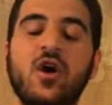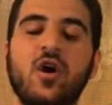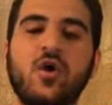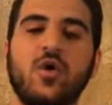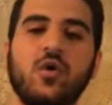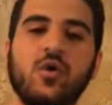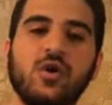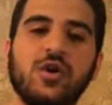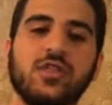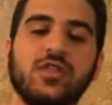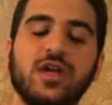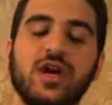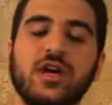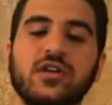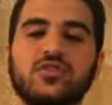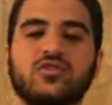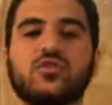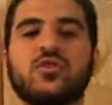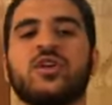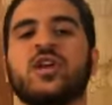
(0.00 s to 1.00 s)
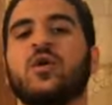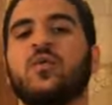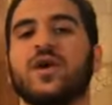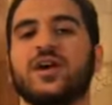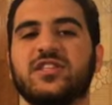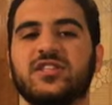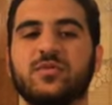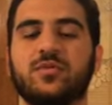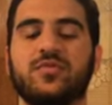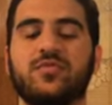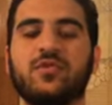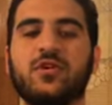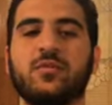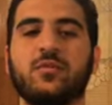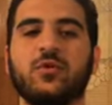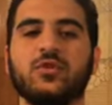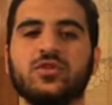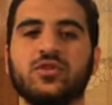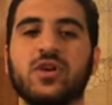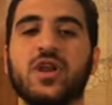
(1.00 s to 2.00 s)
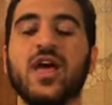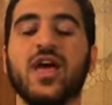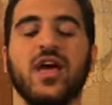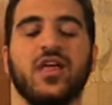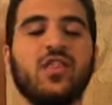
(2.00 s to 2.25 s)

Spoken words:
or the sunnah way to perform ghusl.